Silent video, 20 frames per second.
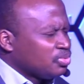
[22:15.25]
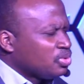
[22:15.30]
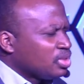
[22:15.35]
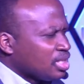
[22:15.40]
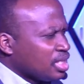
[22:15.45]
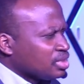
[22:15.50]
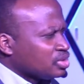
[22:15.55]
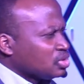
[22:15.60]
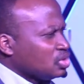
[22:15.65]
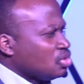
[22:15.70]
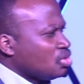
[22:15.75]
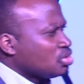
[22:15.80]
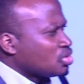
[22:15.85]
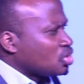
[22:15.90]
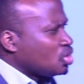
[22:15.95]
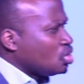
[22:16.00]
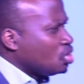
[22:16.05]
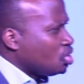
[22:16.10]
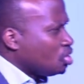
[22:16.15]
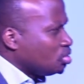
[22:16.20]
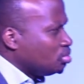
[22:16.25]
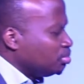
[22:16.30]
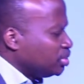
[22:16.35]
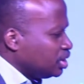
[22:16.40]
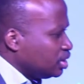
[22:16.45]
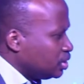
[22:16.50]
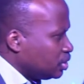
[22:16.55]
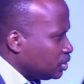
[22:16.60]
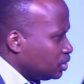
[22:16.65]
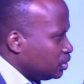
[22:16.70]
What has God called
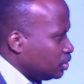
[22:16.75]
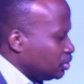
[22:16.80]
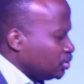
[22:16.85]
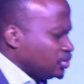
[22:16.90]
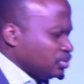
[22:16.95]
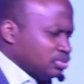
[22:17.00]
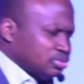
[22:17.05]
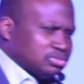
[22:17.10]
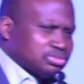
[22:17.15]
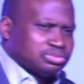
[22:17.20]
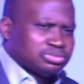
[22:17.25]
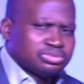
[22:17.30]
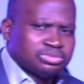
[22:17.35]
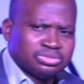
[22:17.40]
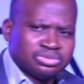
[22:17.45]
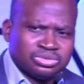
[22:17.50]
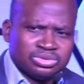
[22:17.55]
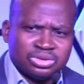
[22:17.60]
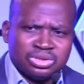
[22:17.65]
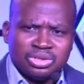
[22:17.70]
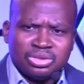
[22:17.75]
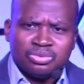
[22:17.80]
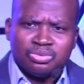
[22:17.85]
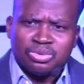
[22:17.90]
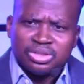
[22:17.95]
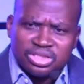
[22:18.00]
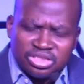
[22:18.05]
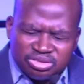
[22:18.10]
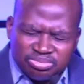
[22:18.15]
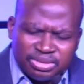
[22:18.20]
me to do?
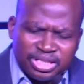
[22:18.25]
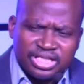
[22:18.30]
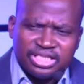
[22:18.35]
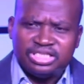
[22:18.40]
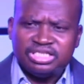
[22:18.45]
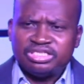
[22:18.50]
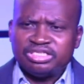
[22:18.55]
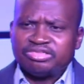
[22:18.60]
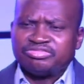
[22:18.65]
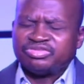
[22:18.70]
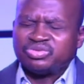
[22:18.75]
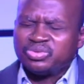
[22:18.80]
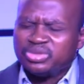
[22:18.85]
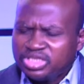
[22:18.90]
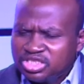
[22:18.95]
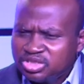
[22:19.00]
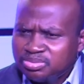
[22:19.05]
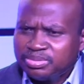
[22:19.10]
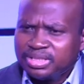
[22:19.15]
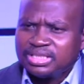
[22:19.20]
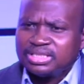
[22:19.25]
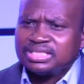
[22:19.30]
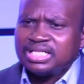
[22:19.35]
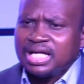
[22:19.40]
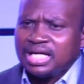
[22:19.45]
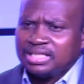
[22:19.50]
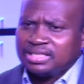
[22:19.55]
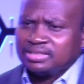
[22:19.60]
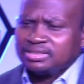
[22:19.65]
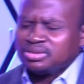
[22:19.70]
What is my gift? What is my
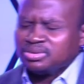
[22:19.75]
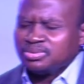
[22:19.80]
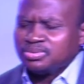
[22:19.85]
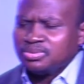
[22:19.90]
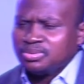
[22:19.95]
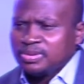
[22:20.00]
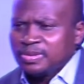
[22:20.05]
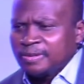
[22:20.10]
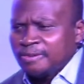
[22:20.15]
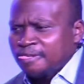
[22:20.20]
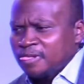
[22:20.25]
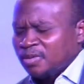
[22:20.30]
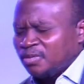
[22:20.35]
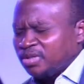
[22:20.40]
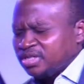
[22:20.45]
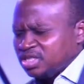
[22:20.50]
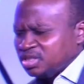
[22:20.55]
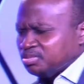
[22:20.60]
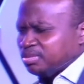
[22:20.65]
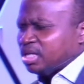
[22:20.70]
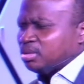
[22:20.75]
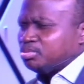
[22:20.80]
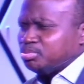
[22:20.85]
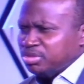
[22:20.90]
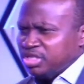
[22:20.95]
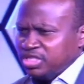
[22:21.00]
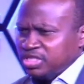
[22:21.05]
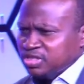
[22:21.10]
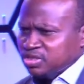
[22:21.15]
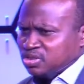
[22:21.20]
talent? What is my
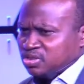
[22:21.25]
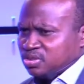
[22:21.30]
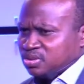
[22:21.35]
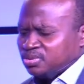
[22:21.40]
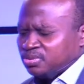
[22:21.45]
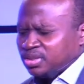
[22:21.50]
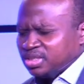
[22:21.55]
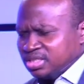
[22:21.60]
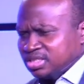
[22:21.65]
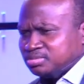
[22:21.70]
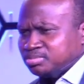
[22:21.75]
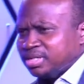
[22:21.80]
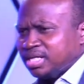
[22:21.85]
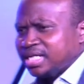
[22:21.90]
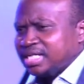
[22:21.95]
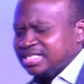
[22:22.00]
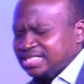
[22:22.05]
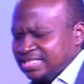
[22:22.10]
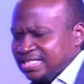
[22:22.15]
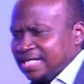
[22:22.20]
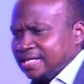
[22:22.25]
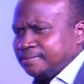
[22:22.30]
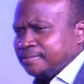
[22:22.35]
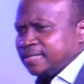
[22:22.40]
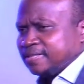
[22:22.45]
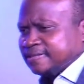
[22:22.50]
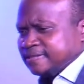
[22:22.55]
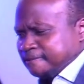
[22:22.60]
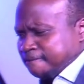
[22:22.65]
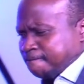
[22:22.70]
ministry? What is my
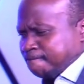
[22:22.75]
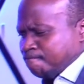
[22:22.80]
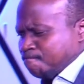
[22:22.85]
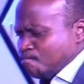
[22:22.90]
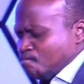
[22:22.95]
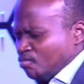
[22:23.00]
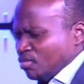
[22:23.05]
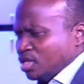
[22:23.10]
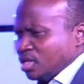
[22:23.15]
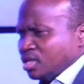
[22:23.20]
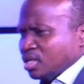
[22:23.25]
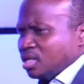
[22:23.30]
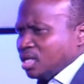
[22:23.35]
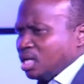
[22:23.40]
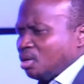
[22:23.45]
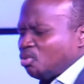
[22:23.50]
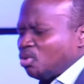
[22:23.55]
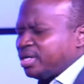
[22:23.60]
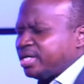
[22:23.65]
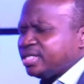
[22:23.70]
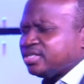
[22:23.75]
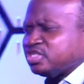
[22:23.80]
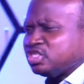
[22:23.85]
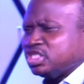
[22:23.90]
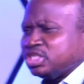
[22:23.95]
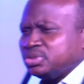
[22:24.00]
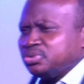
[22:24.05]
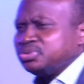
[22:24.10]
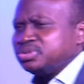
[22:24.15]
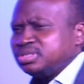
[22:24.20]
assignment? And what
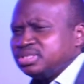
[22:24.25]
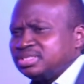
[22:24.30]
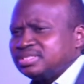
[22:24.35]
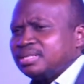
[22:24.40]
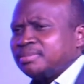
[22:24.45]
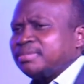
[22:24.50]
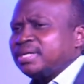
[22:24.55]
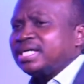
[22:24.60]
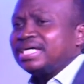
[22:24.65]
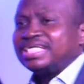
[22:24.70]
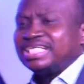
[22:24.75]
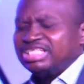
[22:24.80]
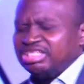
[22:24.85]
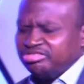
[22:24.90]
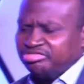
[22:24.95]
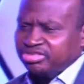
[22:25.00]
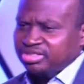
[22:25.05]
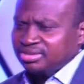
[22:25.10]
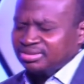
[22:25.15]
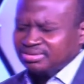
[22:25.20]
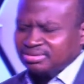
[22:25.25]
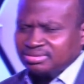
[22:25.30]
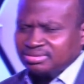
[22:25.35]
excuses am I giving?